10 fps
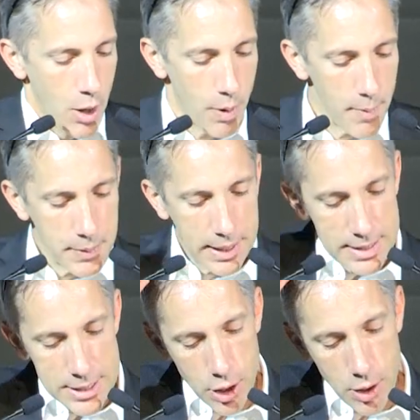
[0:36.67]
Rob
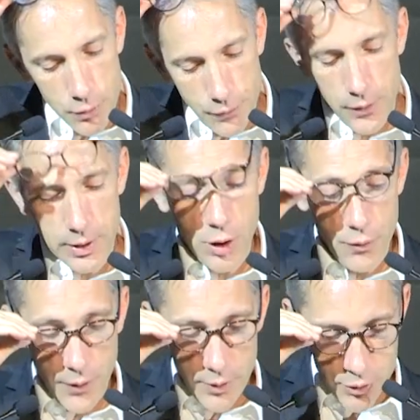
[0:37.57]
Hopkins is a
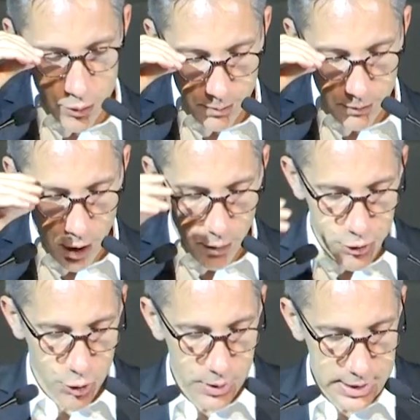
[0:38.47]
co-founder
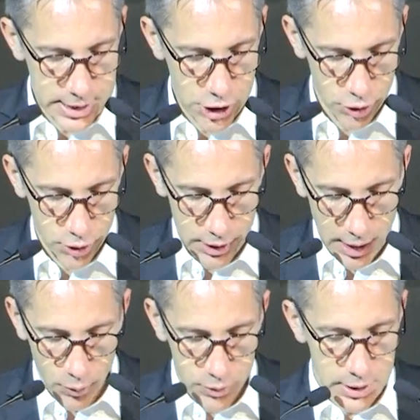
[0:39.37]
of Transition
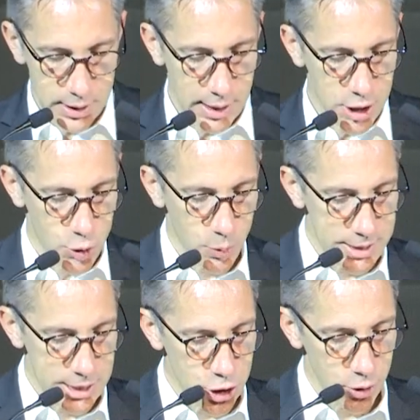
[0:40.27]
Towns and
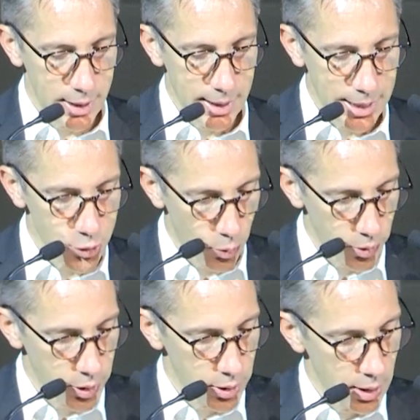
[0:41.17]
Transition
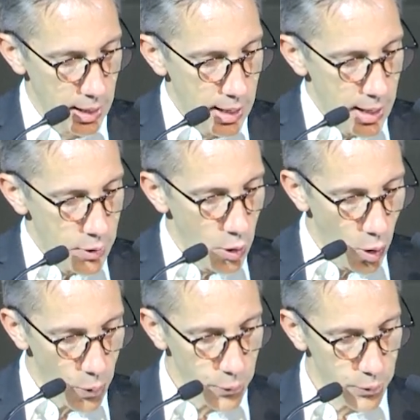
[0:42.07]
Network, the
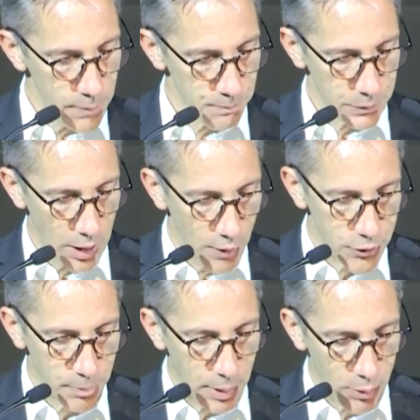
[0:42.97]
author
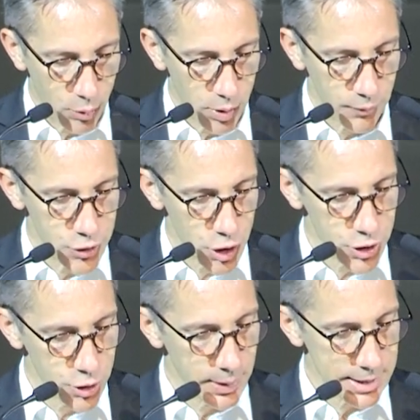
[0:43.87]
of The Power of
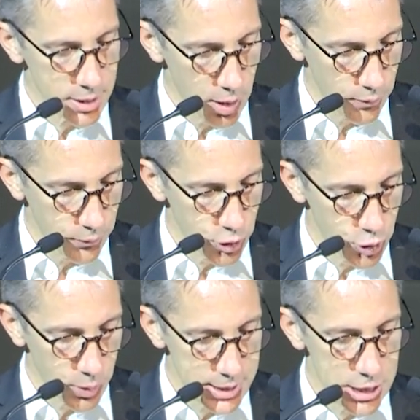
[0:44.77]
Just Doing Stuff, The
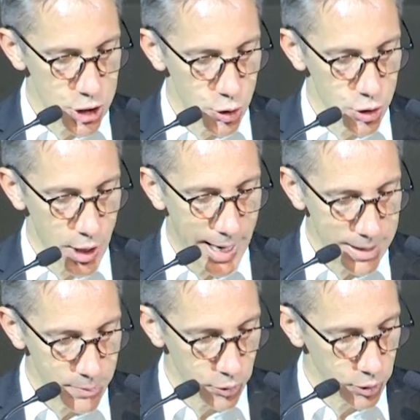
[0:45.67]
Transition
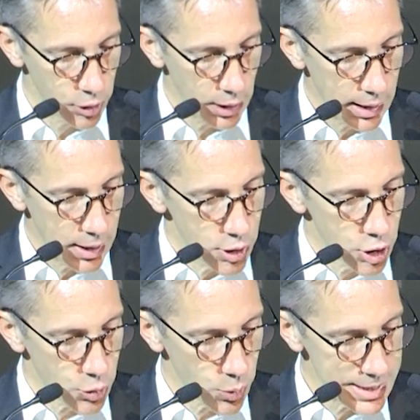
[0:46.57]
Handbook,
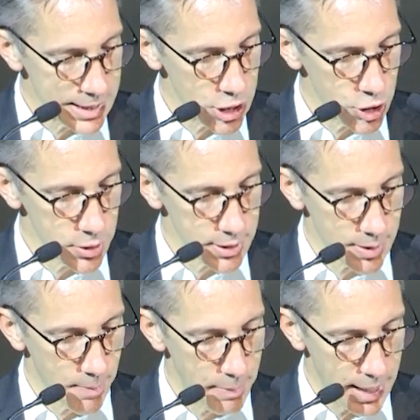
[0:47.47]
The Transition
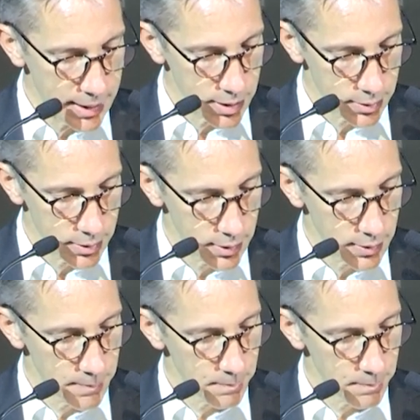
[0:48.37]
Companion.